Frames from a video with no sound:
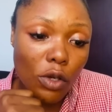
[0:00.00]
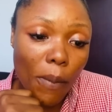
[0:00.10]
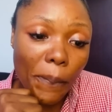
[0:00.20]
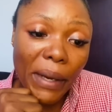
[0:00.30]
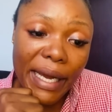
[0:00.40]

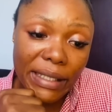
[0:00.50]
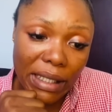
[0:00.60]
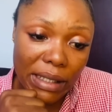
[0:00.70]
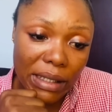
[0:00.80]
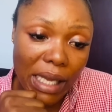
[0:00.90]

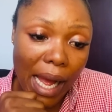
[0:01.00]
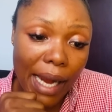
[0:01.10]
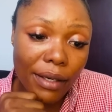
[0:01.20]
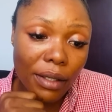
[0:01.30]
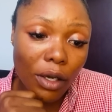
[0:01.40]
unpleasant
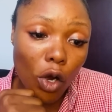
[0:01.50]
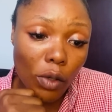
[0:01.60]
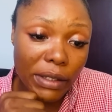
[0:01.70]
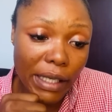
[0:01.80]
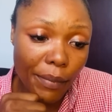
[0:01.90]
and
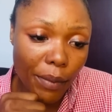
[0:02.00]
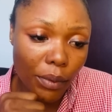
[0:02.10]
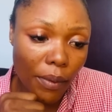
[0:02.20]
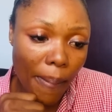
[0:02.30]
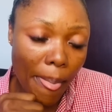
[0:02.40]

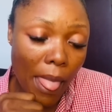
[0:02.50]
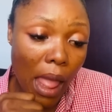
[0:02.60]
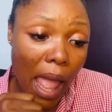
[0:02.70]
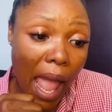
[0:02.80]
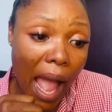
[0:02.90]
condemnable
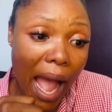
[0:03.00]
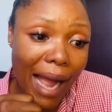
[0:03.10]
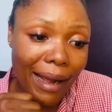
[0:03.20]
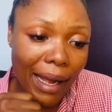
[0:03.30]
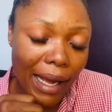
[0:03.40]

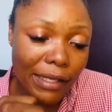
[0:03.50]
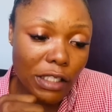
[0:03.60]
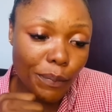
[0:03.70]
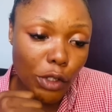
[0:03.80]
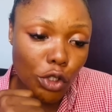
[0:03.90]
and
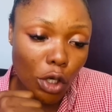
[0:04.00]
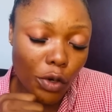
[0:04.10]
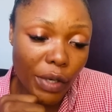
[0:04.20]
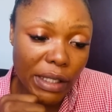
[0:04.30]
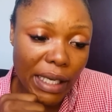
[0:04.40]
can't be
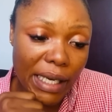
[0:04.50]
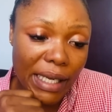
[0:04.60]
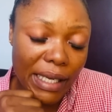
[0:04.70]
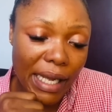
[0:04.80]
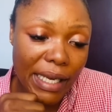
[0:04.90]
tolerated
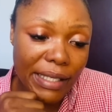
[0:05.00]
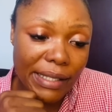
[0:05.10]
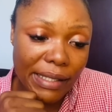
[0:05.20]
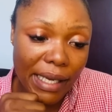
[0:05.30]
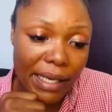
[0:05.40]
in any
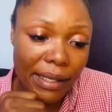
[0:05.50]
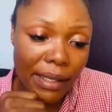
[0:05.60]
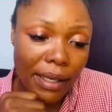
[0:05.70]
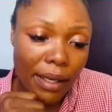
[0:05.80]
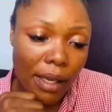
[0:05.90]
sane
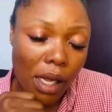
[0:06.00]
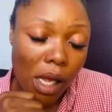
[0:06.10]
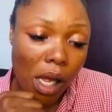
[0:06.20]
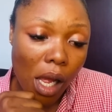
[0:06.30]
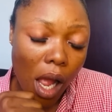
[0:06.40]

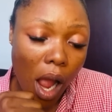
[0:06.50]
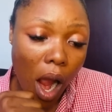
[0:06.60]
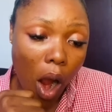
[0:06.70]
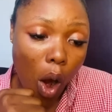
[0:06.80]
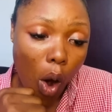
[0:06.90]

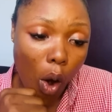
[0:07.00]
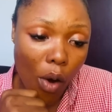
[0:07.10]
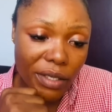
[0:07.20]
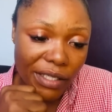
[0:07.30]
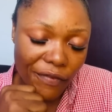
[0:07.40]

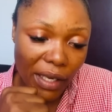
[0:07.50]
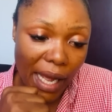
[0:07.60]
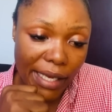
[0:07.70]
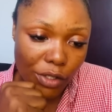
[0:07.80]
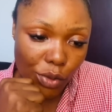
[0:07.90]
or
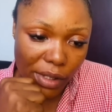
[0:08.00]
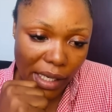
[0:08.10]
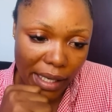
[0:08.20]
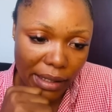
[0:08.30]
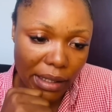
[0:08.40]
civilized
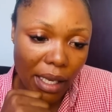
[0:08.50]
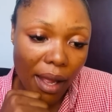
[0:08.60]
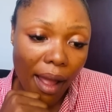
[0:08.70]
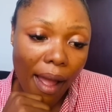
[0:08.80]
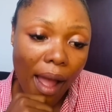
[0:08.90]
society.
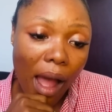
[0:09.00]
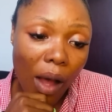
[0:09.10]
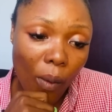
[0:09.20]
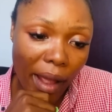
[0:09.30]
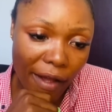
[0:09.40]

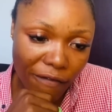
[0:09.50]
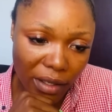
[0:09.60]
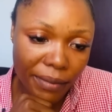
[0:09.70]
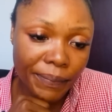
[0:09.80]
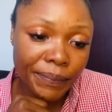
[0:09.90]
However,